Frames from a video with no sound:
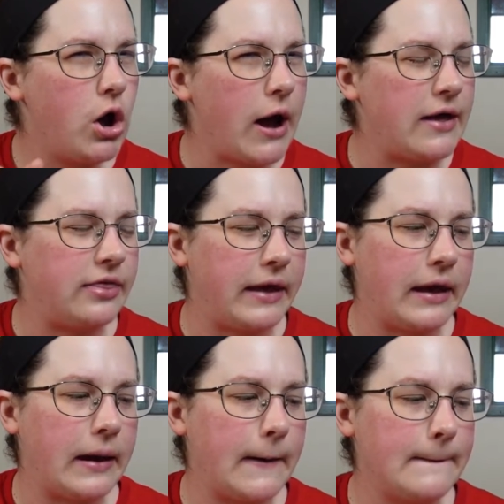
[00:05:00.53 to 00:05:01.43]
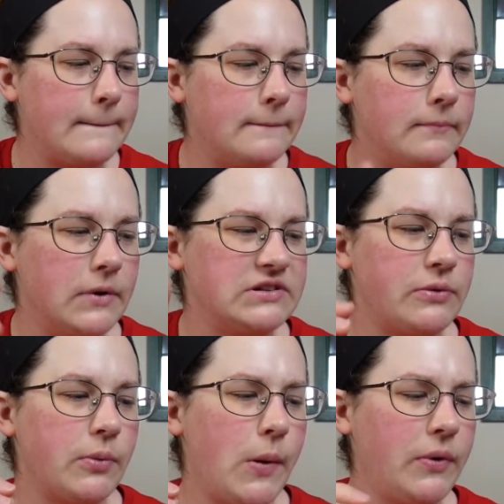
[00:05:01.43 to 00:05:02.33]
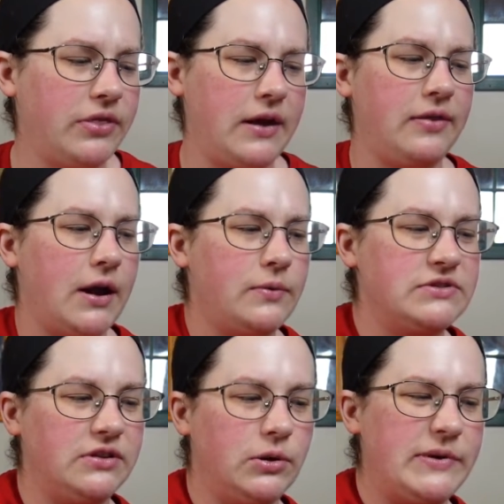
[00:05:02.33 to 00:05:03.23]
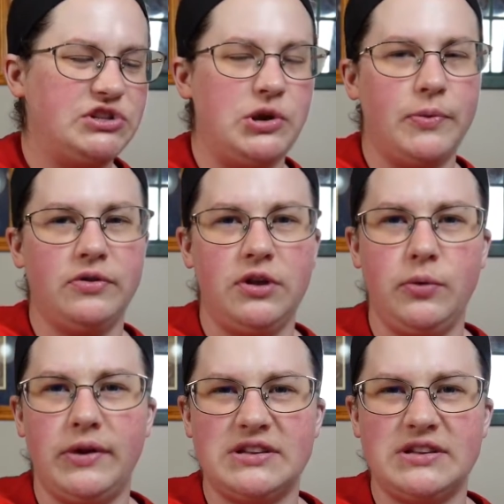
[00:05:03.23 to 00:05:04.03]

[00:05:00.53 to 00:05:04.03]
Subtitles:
I think. Because I remember thinking that it was a little bit cheaper than you would